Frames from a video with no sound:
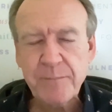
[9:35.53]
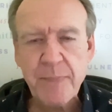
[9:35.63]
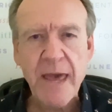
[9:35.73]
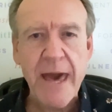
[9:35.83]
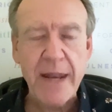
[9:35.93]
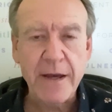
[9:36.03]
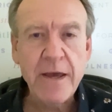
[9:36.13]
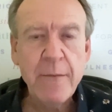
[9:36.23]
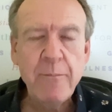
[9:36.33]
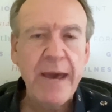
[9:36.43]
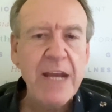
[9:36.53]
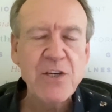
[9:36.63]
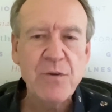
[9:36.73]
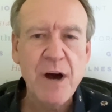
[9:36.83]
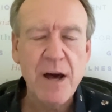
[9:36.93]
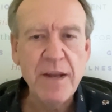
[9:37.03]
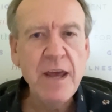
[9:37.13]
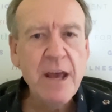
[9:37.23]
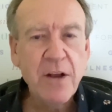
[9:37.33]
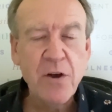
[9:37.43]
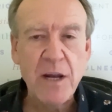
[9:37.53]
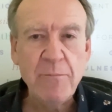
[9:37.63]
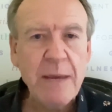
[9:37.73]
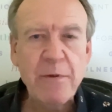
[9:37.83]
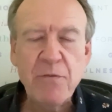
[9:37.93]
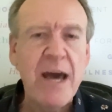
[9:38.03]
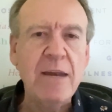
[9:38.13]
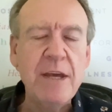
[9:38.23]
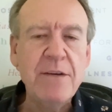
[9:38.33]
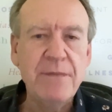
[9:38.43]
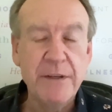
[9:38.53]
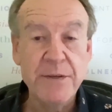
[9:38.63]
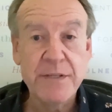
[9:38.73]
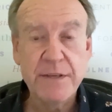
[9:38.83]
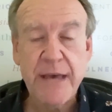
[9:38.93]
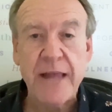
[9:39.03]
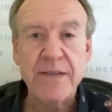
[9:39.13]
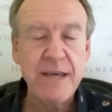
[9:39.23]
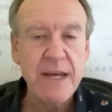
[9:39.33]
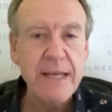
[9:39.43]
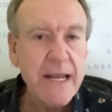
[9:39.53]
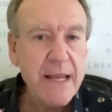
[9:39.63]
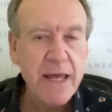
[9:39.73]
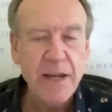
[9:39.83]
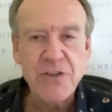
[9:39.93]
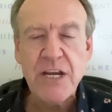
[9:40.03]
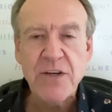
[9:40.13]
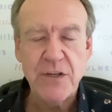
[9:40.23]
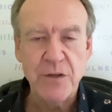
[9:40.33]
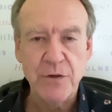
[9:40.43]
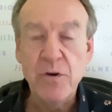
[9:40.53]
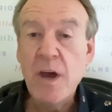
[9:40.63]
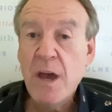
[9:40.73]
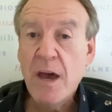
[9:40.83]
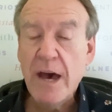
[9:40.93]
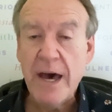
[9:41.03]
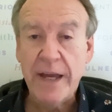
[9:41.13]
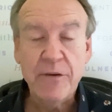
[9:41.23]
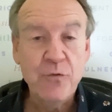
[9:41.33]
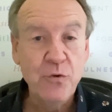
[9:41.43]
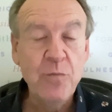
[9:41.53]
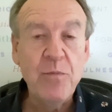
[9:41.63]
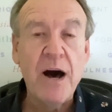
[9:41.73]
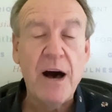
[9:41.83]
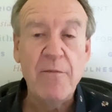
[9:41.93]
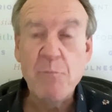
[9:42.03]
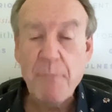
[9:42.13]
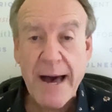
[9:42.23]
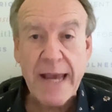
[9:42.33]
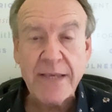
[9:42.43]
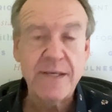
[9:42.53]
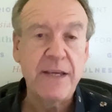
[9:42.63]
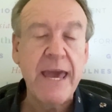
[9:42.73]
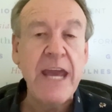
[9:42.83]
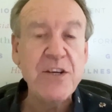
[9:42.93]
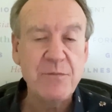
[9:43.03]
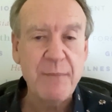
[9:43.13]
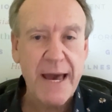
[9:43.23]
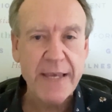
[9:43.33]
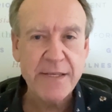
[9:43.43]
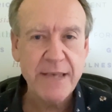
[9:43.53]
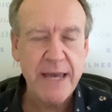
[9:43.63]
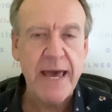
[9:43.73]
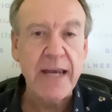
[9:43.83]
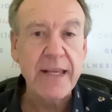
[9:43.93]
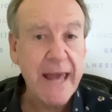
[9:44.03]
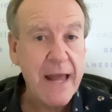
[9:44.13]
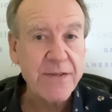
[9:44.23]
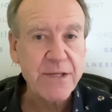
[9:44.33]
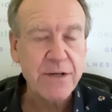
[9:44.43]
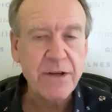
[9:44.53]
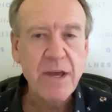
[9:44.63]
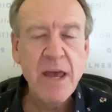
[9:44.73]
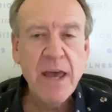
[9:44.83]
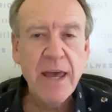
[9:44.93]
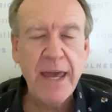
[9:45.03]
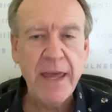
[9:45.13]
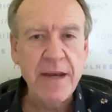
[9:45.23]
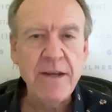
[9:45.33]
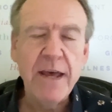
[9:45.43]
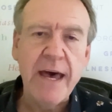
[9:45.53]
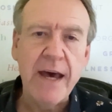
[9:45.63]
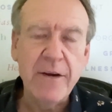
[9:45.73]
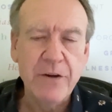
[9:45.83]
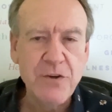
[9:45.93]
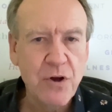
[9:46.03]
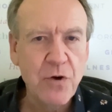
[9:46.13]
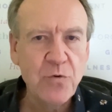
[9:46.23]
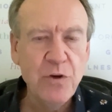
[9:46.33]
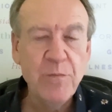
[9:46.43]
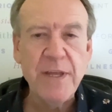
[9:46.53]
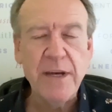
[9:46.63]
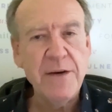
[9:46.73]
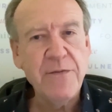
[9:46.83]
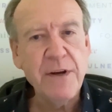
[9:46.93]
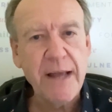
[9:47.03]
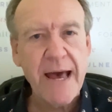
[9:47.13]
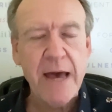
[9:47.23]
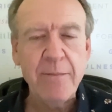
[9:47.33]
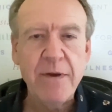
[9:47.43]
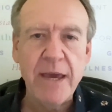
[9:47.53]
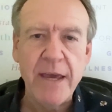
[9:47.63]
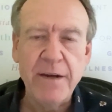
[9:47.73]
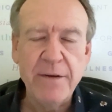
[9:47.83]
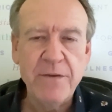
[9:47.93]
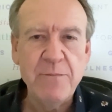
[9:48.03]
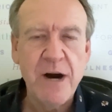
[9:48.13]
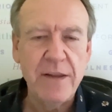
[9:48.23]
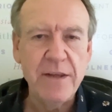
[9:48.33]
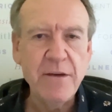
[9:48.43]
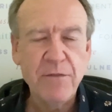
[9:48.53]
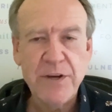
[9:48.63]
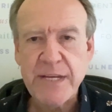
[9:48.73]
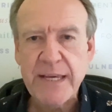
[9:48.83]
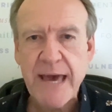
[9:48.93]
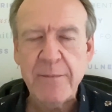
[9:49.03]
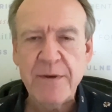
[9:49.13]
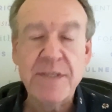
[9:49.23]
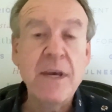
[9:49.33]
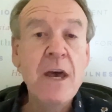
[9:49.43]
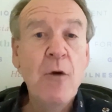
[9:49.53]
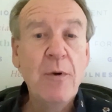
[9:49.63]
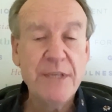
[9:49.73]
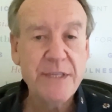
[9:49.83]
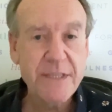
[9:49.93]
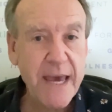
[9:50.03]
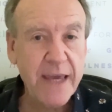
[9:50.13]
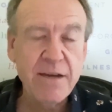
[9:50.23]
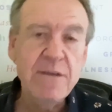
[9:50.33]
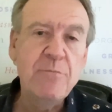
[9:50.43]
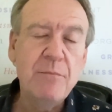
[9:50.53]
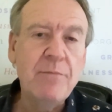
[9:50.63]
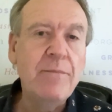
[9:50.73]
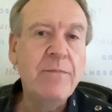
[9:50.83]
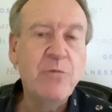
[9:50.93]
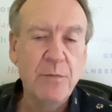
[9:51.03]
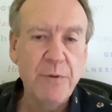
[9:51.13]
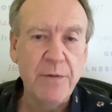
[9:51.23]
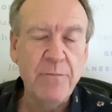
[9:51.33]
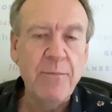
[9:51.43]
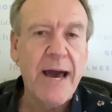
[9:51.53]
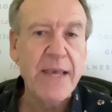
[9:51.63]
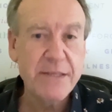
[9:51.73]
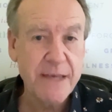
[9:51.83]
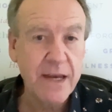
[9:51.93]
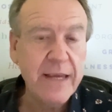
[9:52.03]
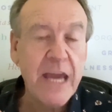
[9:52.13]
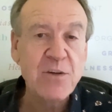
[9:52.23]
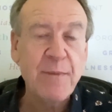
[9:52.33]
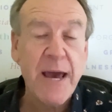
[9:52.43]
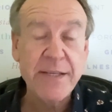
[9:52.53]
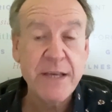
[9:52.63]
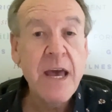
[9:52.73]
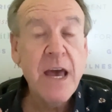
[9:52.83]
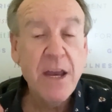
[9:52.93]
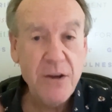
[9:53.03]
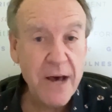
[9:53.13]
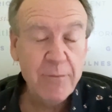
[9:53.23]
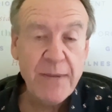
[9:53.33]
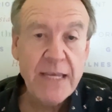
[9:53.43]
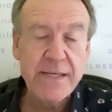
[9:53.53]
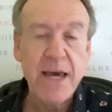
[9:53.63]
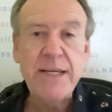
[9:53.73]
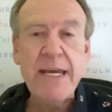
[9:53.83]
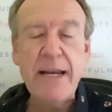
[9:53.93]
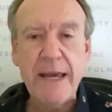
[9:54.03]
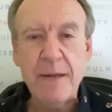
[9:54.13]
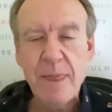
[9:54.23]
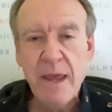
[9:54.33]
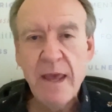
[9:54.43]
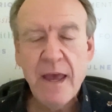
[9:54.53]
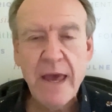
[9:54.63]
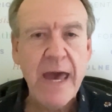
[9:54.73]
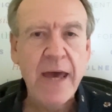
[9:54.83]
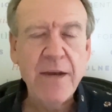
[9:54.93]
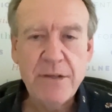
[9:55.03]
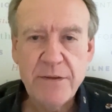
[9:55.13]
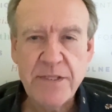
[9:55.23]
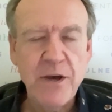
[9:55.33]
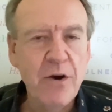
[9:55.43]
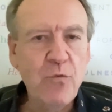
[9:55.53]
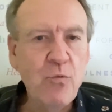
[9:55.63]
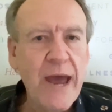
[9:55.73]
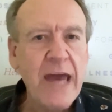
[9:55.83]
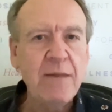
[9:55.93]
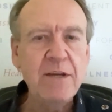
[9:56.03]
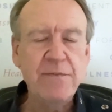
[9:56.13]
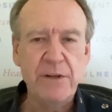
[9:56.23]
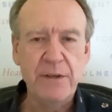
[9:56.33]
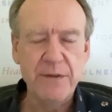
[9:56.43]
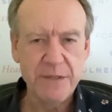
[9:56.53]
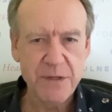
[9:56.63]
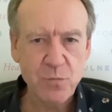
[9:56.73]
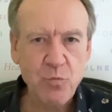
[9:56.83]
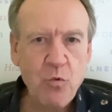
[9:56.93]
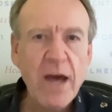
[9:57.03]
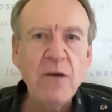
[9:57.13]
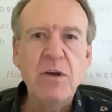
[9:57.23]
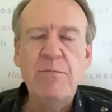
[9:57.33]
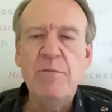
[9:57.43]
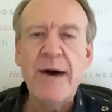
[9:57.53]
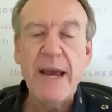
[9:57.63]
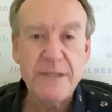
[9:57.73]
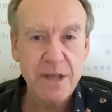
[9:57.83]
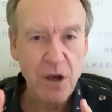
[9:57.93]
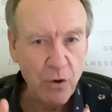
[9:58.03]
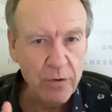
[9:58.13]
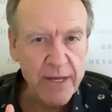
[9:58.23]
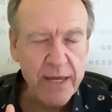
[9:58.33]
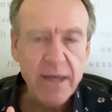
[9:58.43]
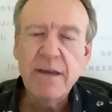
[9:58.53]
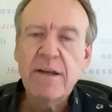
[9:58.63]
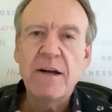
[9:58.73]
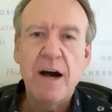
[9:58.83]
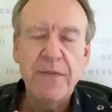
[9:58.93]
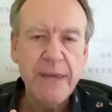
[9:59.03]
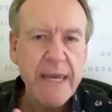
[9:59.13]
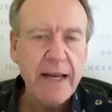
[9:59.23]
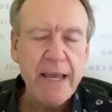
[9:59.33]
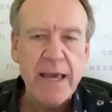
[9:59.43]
had a pager on, got a beep at random intervals, and sent healing energy to a group of mice, a cage of mice that had cancer. In a control group in a different lab in a different part of the university campus was a second group of mice, second cage of mice, not being sent healing. And so at random intervals, this one group of mice only got the healing